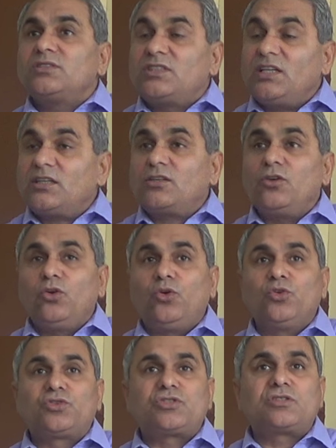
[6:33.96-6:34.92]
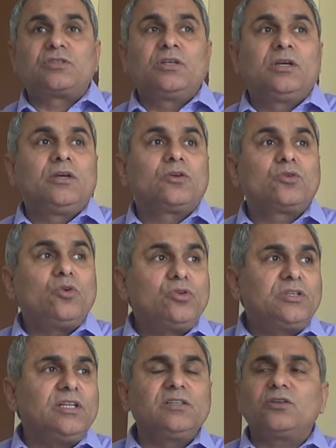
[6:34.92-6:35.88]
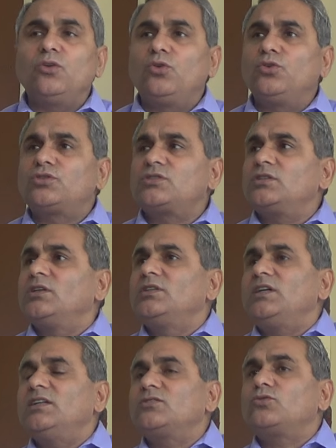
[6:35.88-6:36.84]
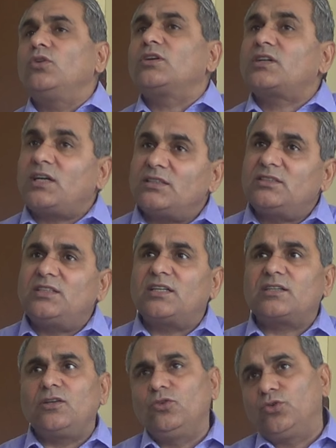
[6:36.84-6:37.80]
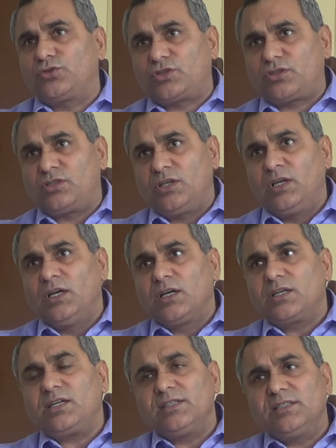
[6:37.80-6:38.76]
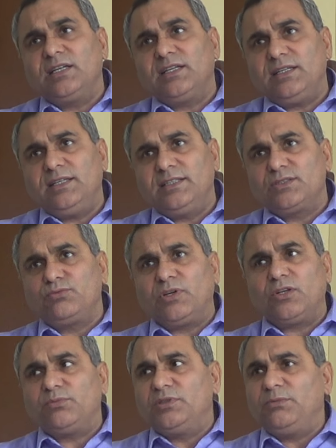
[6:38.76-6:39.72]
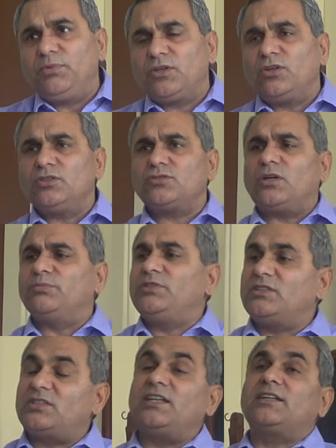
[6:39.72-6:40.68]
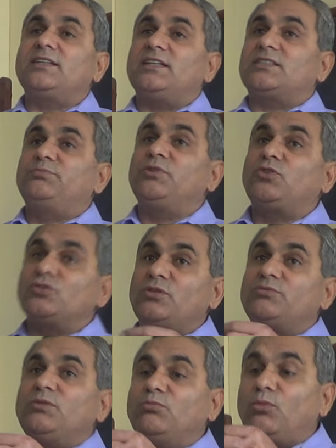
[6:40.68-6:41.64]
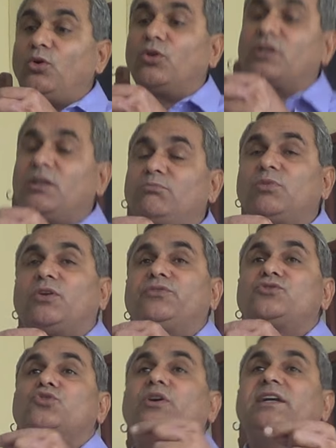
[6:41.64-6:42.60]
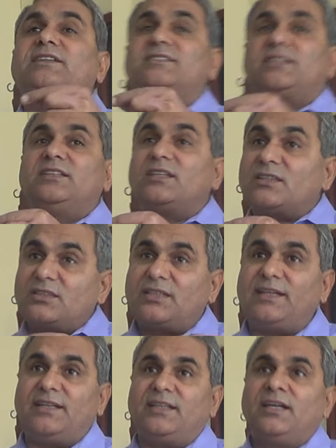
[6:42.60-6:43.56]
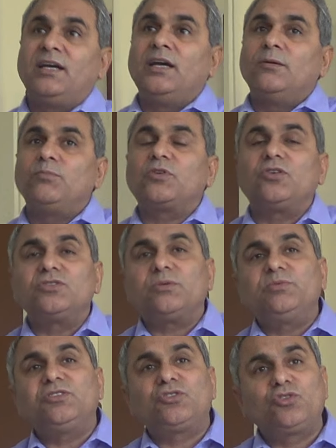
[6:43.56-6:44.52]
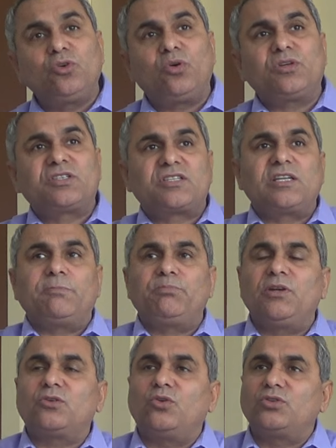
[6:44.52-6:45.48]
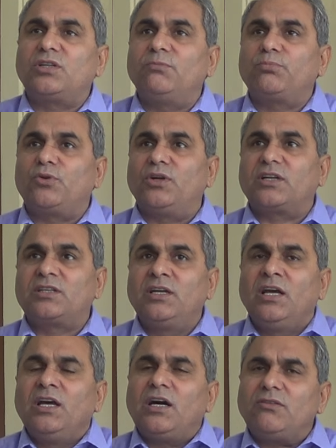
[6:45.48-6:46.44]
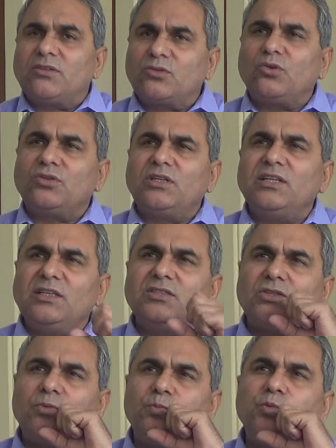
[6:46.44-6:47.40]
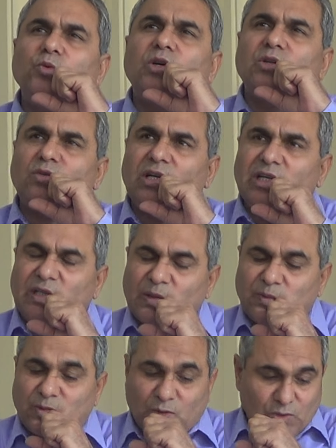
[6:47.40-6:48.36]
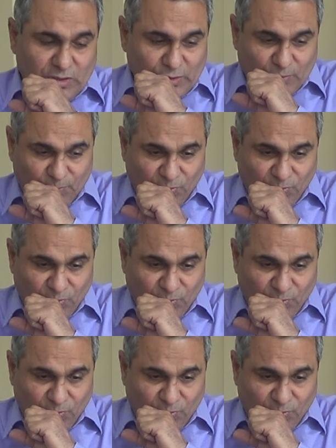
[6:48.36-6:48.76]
thick clothes, cotton clothes, that is called khaddar clothes. Khaddar is one of the, because of the thickness, because of the more number of joints in the thread, because of the short staple cotton product. Our cotton is of poor quality of cotton.